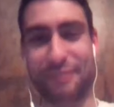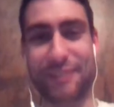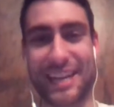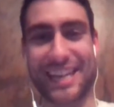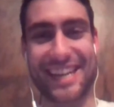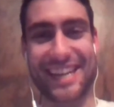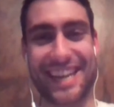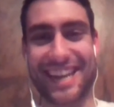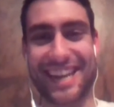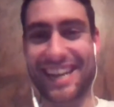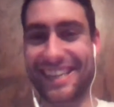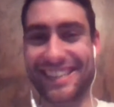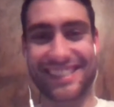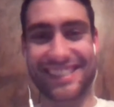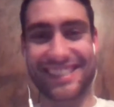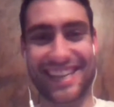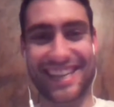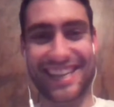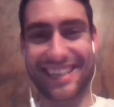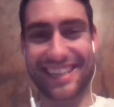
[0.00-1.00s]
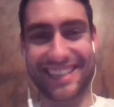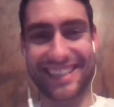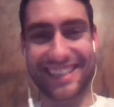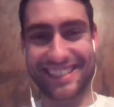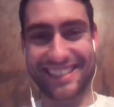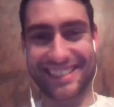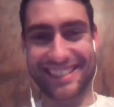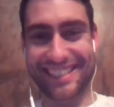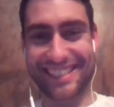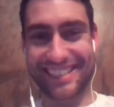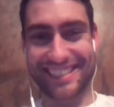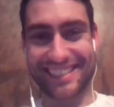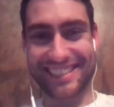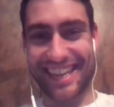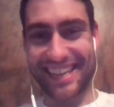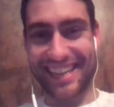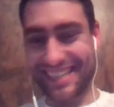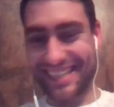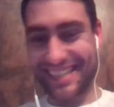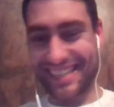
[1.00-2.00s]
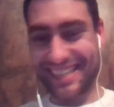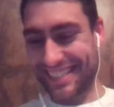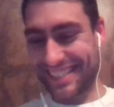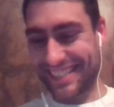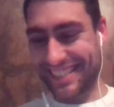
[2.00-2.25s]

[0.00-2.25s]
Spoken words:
8, 9, is that it? Is that it?